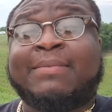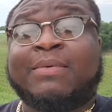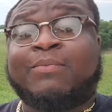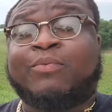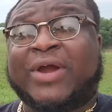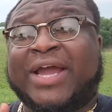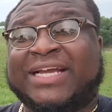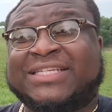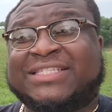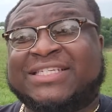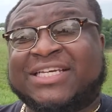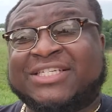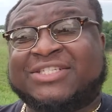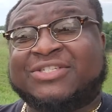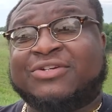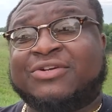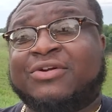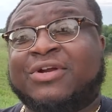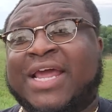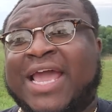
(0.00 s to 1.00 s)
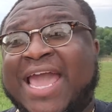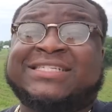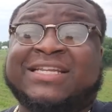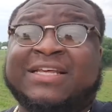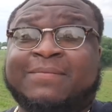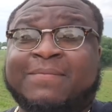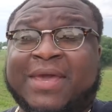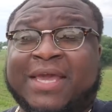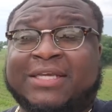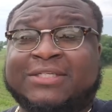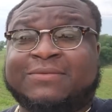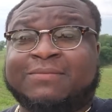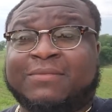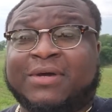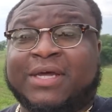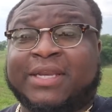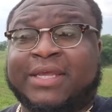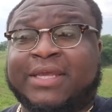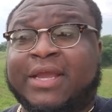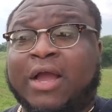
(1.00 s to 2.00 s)
I'm a practitioner that actually makes
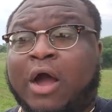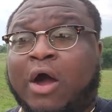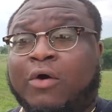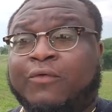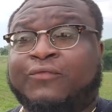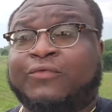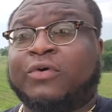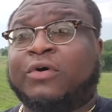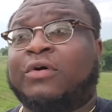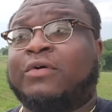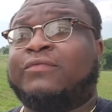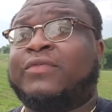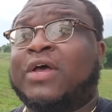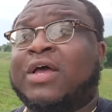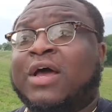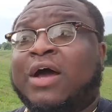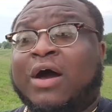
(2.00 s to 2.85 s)
money off of